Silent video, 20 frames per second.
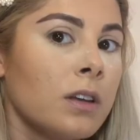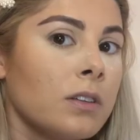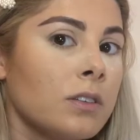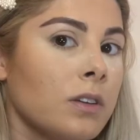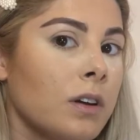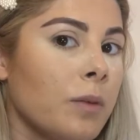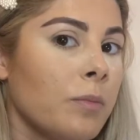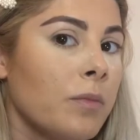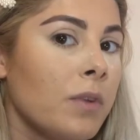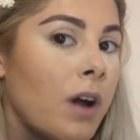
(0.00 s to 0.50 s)

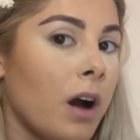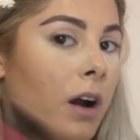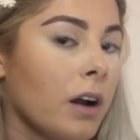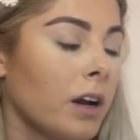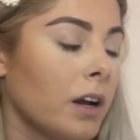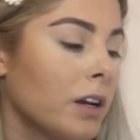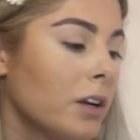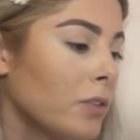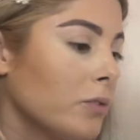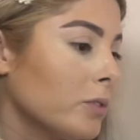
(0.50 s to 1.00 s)
So I'm not
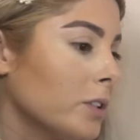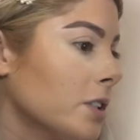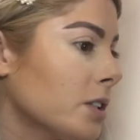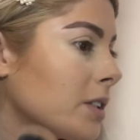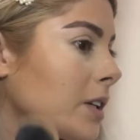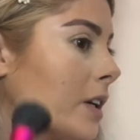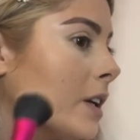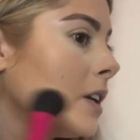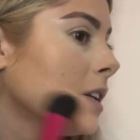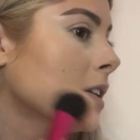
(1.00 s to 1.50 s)
gonna
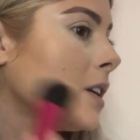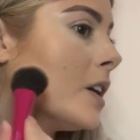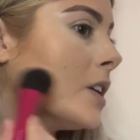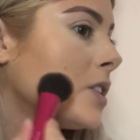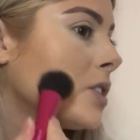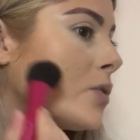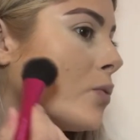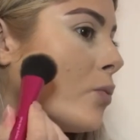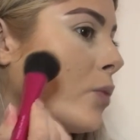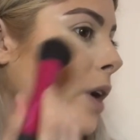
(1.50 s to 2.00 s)
risk it and
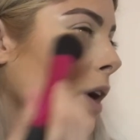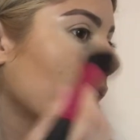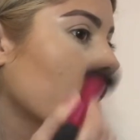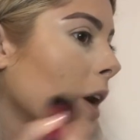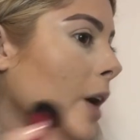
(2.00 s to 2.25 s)
touch where